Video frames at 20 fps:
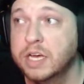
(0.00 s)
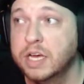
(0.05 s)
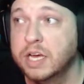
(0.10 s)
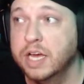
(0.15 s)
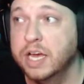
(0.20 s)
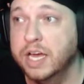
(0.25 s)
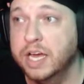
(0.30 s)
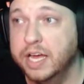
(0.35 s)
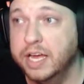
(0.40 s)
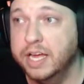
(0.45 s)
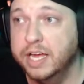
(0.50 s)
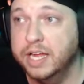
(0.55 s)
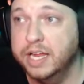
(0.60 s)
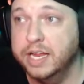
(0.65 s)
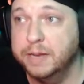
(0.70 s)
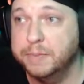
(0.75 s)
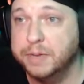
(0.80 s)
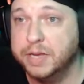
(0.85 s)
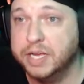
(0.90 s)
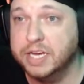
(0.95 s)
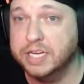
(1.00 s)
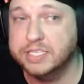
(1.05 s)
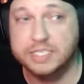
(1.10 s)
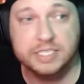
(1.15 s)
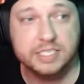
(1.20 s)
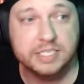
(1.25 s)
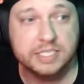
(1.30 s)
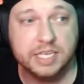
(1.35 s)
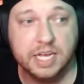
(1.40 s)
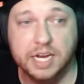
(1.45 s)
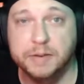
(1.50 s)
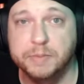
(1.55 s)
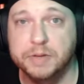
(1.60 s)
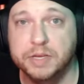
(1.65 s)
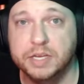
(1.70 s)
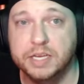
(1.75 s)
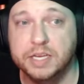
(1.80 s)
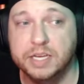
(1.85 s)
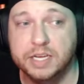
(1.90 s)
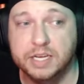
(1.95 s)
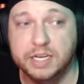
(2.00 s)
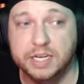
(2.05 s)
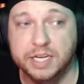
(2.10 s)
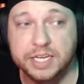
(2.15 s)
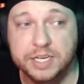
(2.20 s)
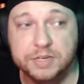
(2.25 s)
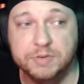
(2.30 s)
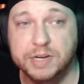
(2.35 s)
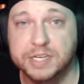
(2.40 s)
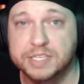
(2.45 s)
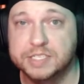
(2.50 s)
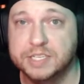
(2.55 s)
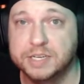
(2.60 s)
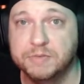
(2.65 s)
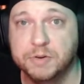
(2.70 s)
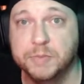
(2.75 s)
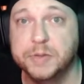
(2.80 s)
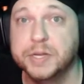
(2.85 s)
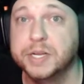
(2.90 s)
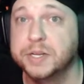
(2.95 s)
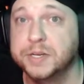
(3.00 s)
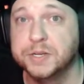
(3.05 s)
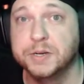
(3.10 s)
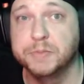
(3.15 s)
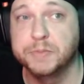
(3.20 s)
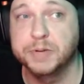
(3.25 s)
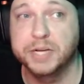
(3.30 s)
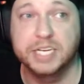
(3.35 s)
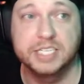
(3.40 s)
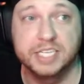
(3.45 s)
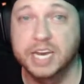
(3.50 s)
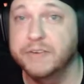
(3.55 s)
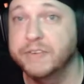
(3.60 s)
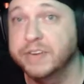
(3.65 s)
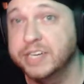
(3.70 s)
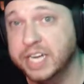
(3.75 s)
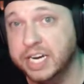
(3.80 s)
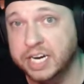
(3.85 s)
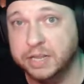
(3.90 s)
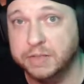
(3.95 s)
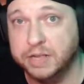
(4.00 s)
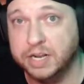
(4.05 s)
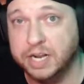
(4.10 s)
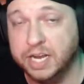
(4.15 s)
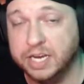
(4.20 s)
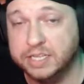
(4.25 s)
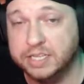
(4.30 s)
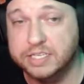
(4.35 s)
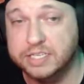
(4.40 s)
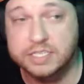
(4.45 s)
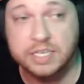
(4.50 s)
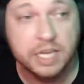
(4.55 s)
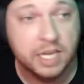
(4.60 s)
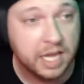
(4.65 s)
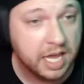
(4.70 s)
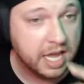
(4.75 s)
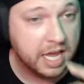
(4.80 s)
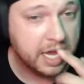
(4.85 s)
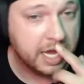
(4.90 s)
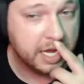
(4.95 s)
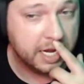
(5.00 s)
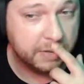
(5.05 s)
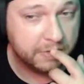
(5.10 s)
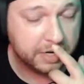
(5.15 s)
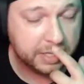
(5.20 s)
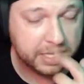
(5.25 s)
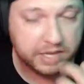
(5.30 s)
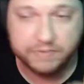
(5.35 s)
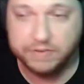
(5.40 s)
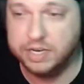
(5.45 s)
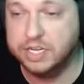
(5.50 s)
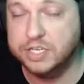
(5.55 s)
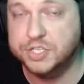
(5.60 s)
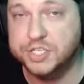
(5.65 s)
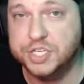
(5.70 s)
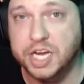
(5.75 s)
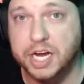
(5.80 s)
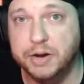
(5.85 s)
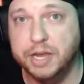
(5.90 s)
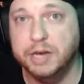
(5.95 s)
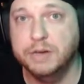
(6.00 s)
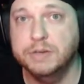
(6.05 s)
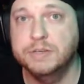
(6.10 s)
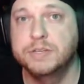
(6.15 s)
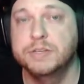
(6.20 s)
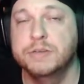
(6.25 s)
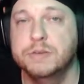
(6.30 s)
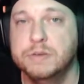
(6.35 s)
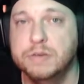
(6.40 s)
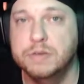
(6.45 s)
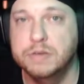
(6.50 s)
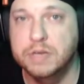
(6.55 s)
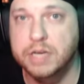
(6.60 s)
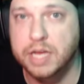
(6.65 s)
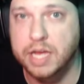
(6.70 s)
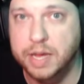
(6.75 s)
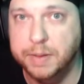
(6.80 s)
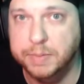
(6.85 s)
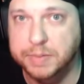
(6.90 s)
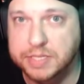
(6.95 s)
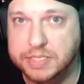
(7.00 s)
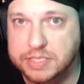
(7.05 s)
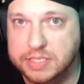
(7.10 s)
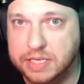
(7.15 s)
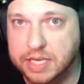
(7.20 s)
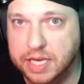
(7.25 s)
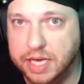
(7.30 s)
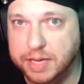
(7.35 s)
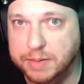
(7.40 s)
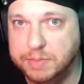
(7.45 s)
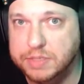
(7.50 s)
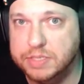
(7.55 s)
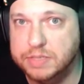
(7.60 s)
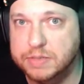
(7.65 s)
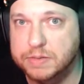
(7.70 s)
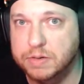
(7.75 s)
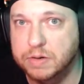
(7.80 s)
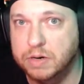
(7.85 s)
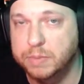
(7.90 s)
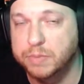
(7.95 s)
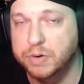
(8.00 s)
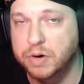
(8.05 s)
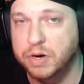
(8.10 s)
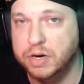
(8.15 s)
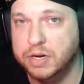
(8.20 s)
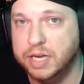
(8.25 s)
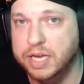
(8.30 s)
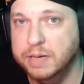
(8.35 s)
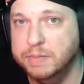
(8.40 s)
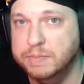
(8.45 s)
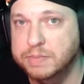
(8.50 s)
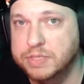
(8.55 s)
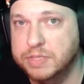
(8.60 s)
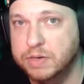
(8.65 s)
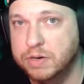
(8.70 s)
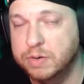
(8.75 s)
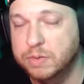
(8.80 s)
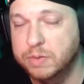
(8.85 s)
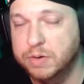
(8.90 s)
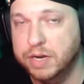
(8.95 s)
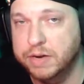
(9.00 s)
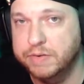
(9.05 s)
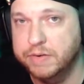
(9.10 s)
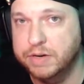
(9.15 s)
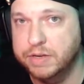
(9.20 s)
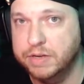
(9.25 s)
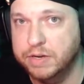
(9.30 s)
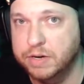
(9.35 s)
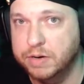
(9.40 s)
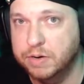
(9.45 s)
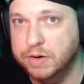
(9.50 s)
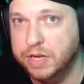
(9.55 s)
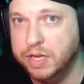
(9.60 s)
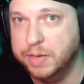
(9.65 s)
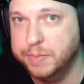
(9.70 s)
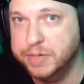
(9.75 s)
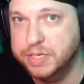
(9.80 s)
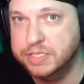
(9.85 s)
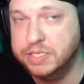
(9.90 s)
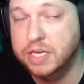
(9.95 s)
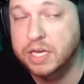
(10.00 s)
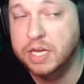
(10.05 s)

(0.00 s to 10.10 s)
Because this is going to be interesting for me to do, because I've never done anything like this. And I want to give a little shout out to MS Games or Braun Games or whatever, you know, her name is.